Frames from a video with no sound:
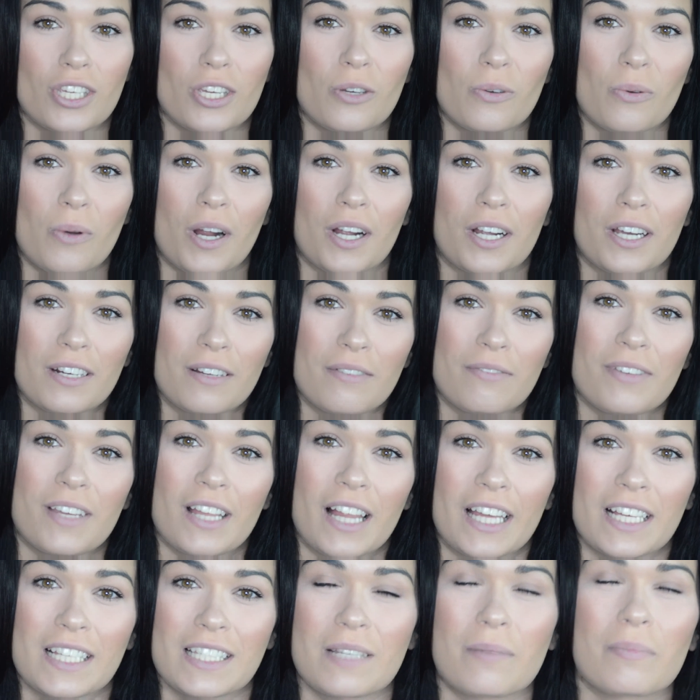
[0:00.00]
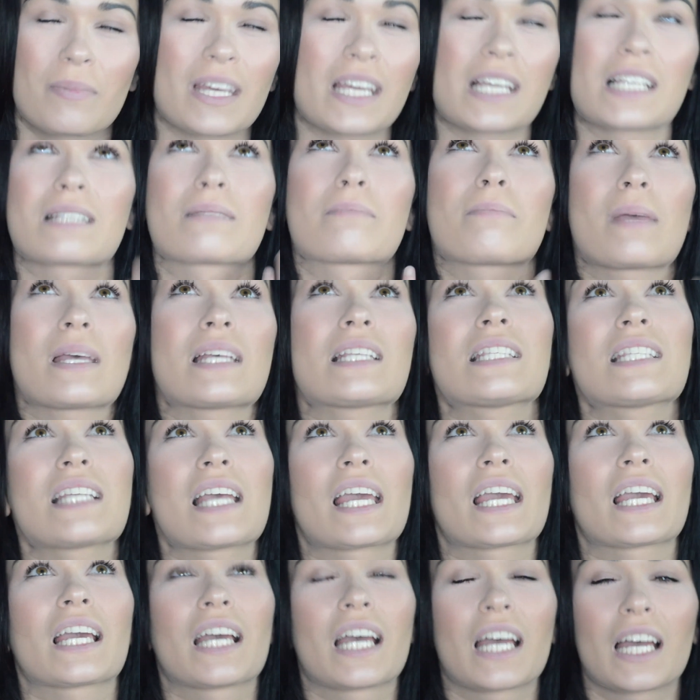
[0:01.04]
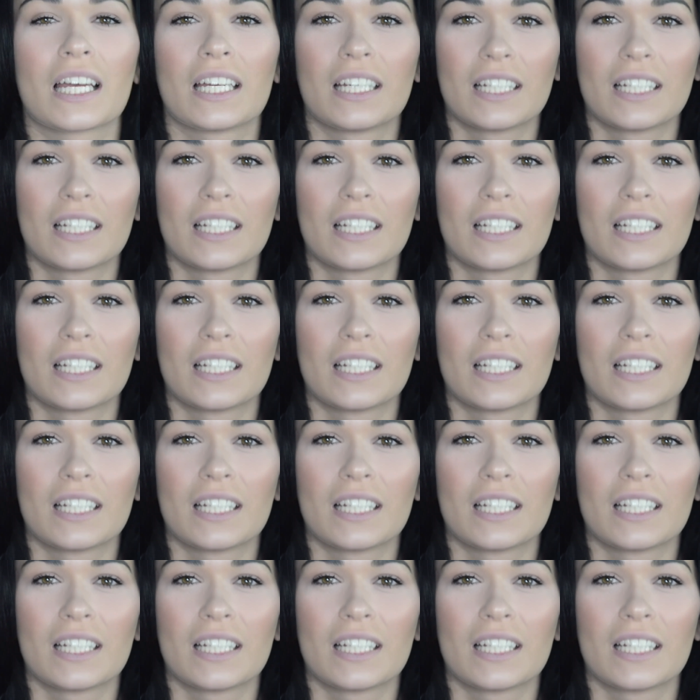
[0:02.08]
you are going to feel like something's missing.